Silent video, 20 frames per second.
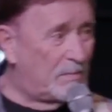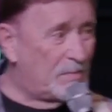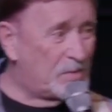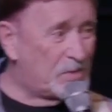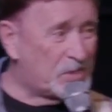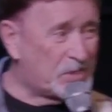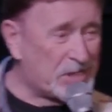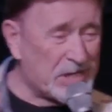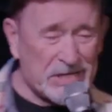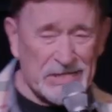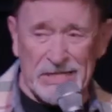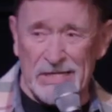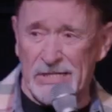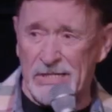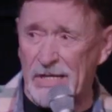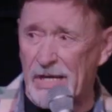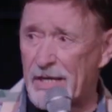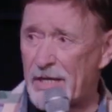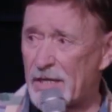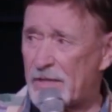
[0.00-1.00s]
60
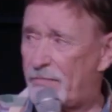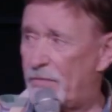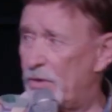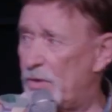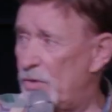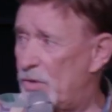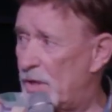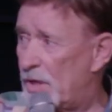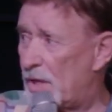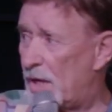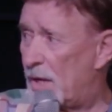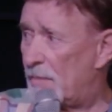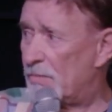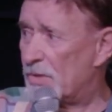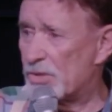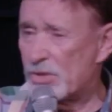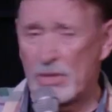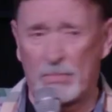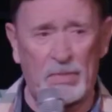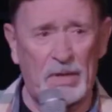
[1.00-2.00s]
seconds for you to come.
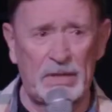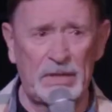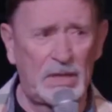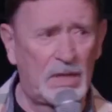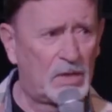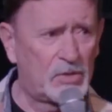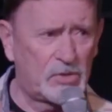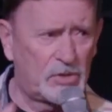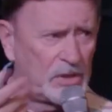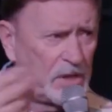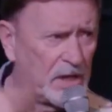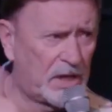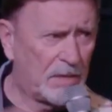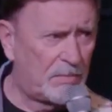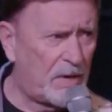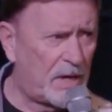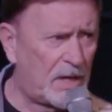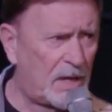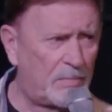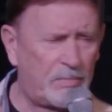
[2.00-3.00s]
There's somebody else. You need to
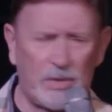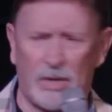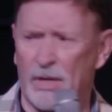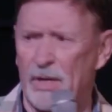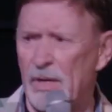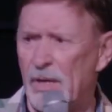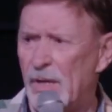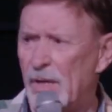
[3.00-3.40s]
come on up here.